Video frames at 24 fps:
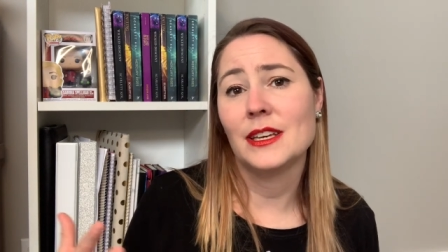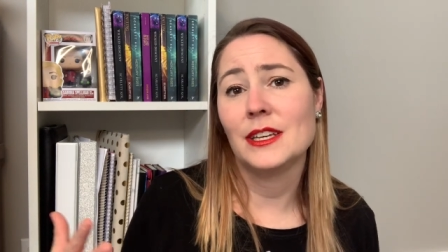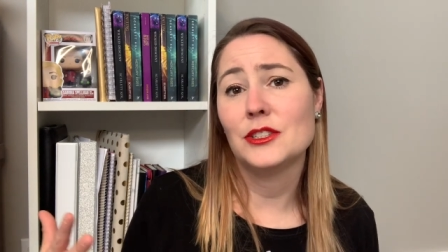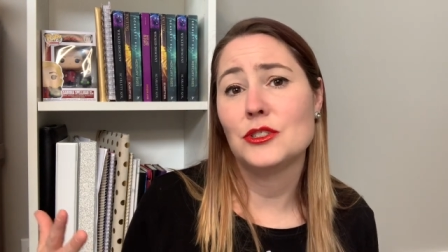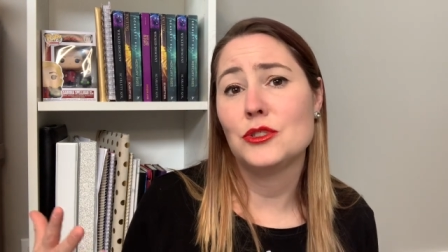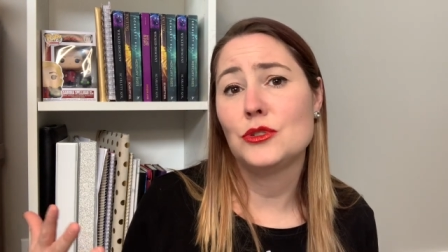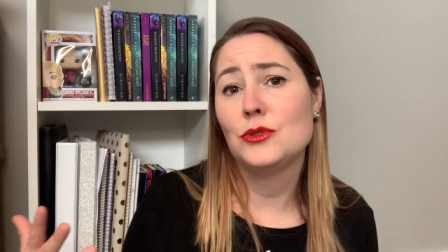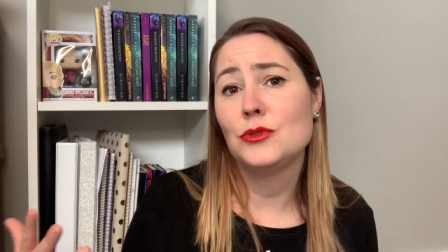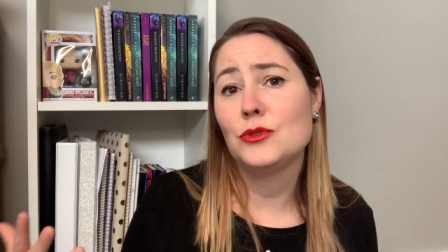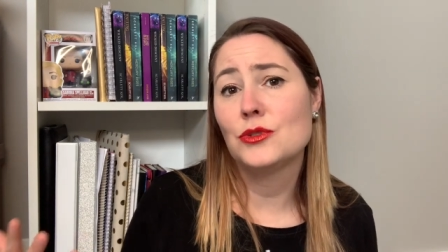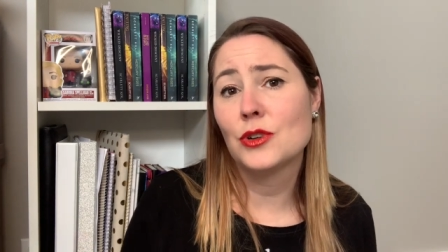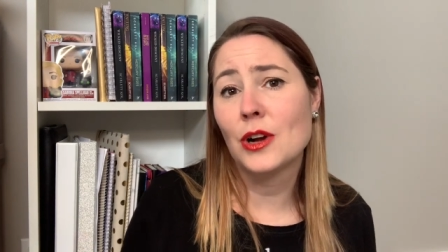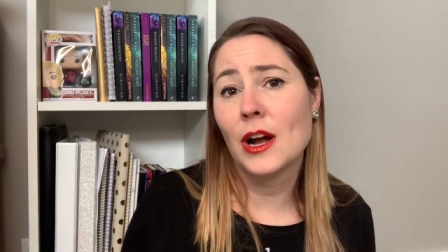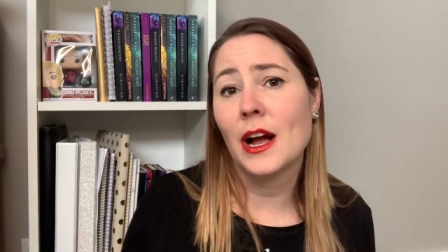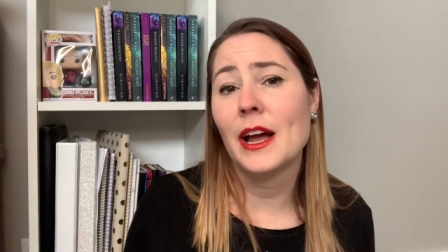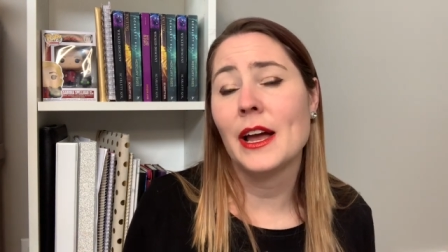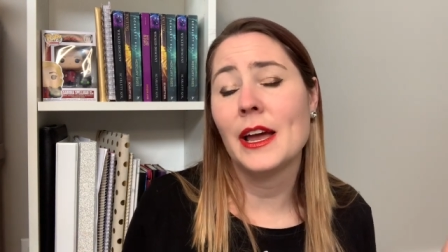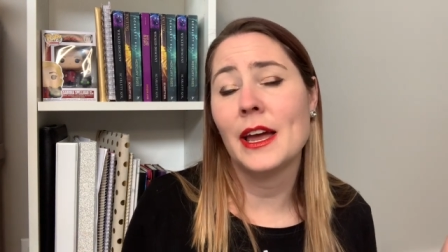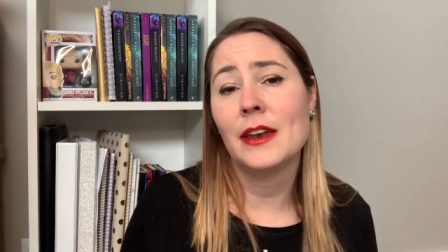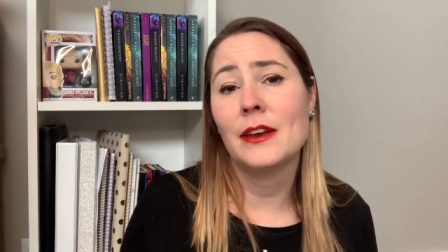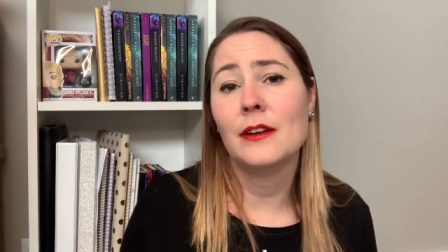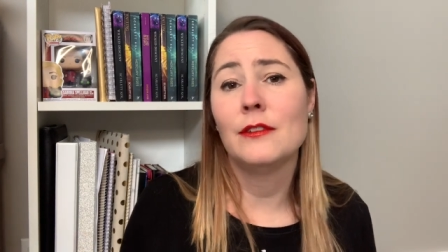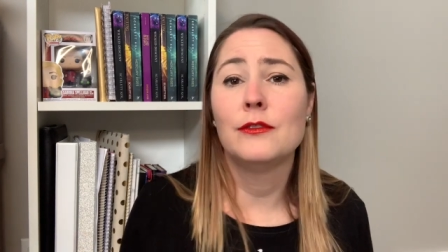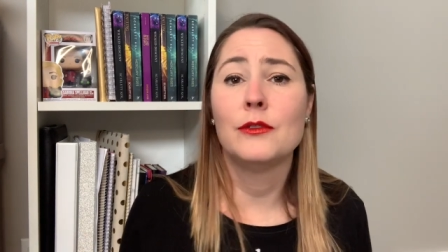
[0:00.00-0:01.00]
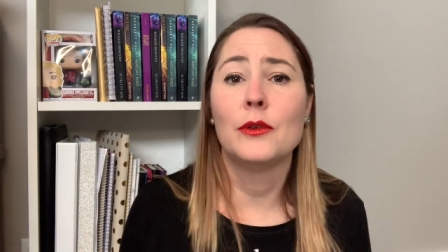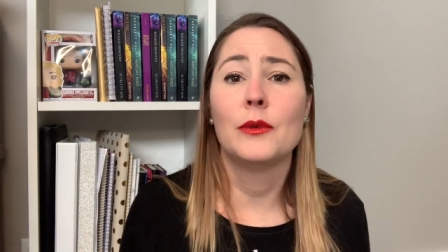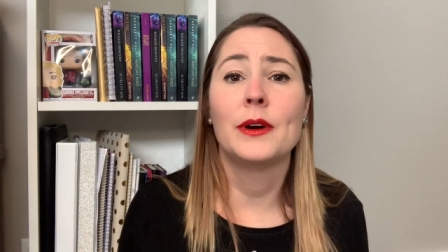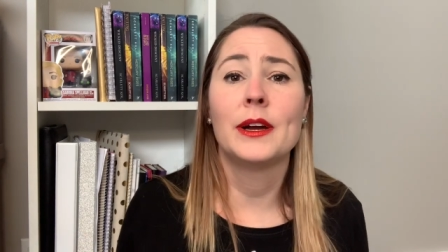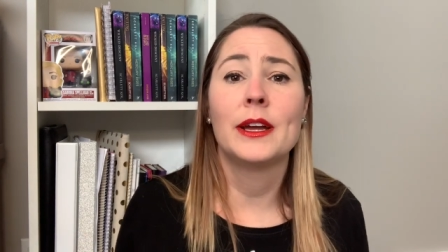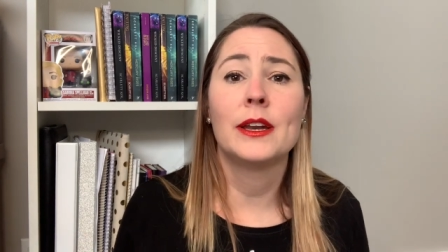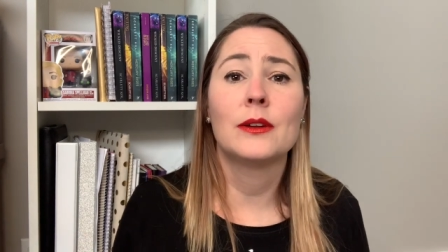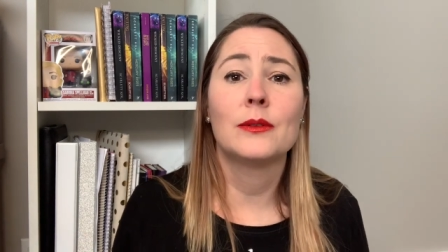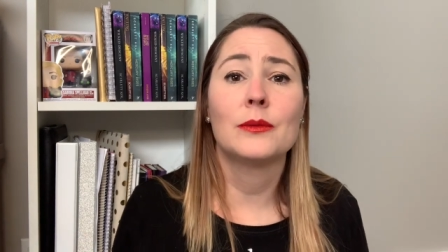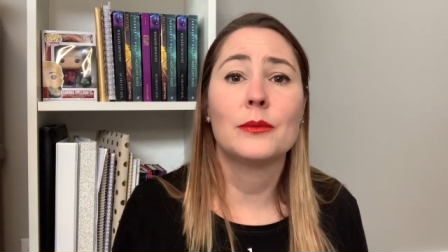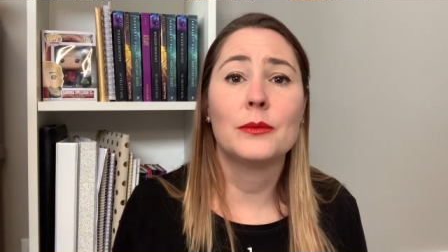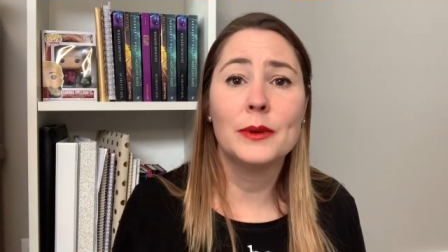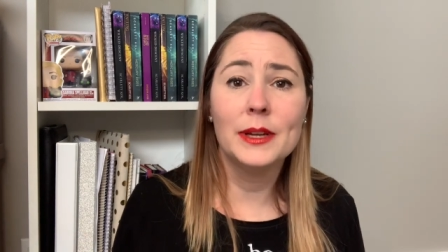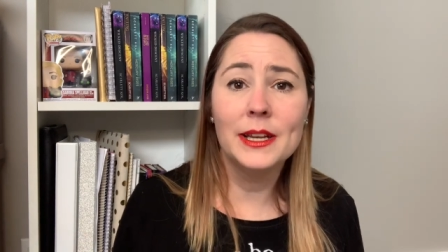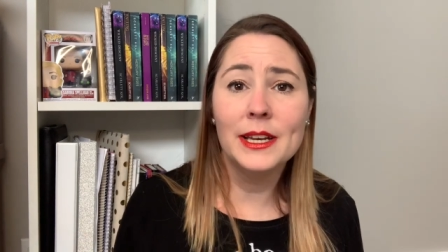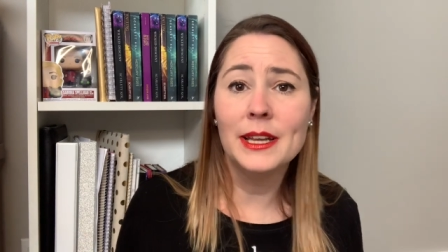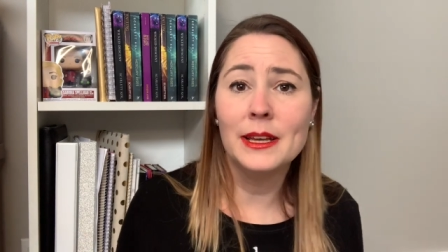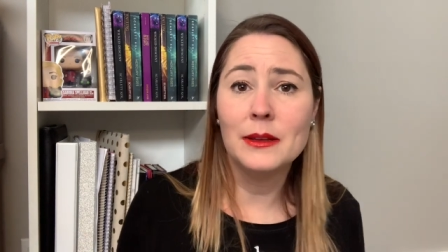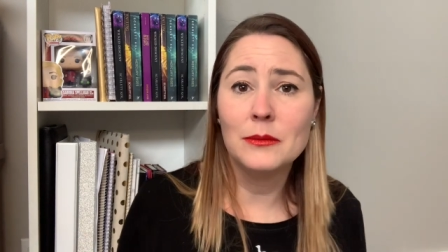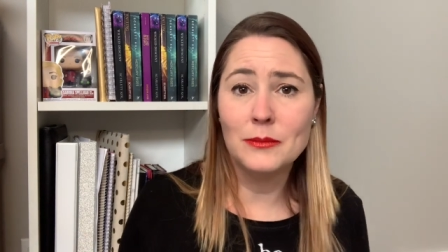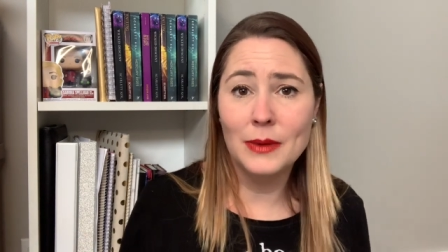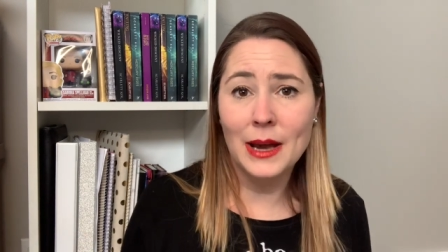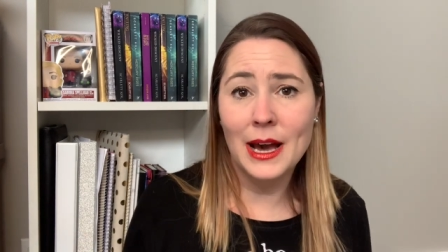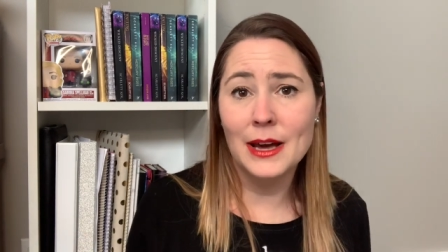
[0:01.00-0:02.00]
is to try and avoid
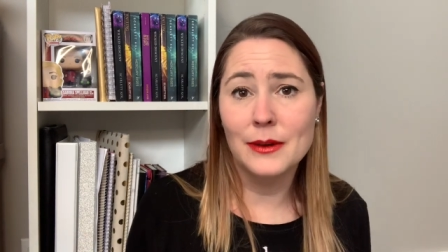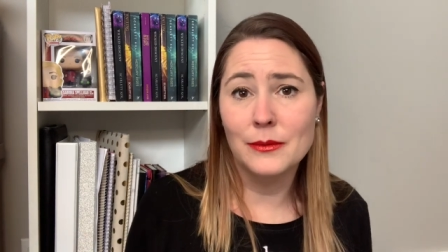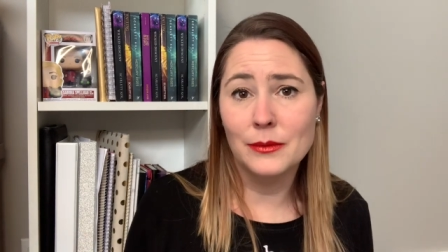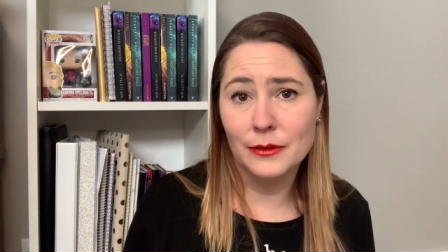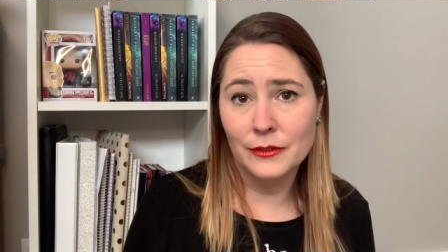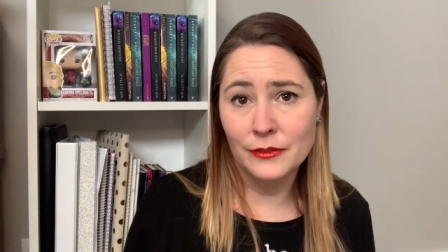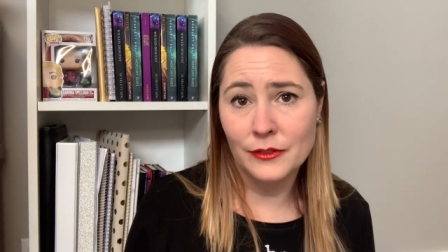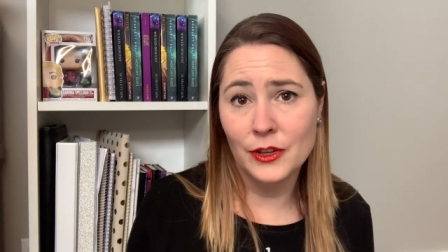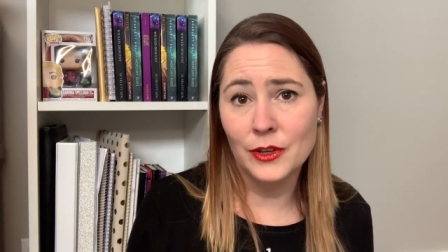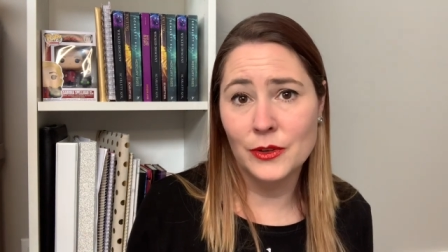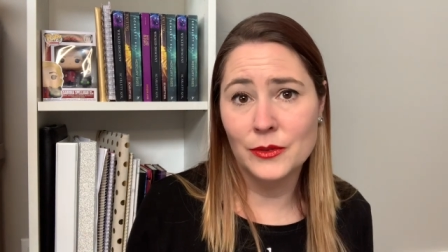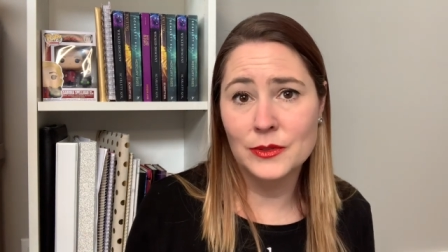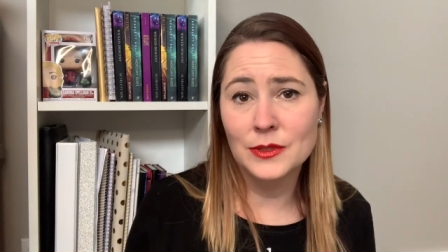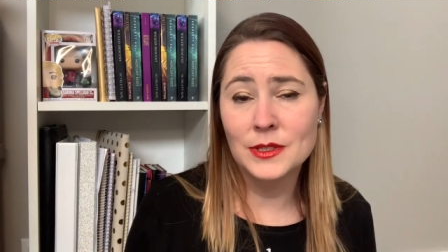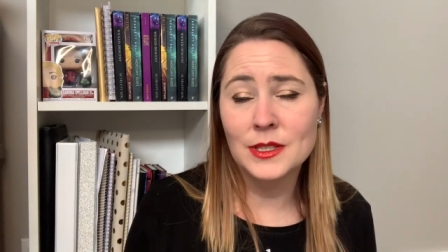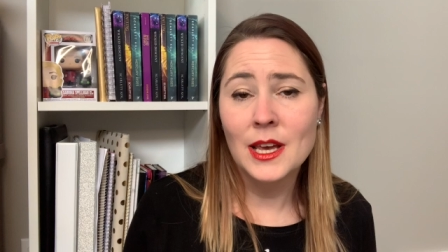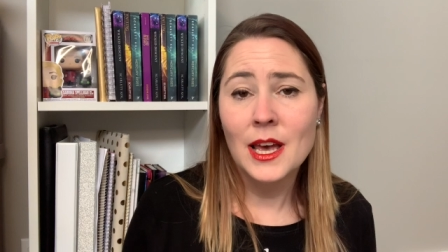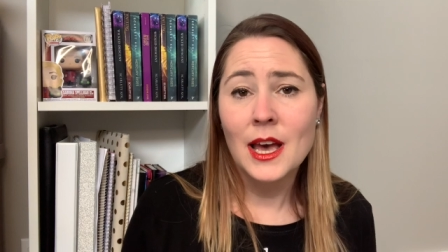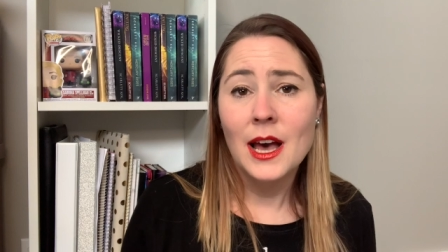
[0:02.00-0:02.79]
reading bad reviews.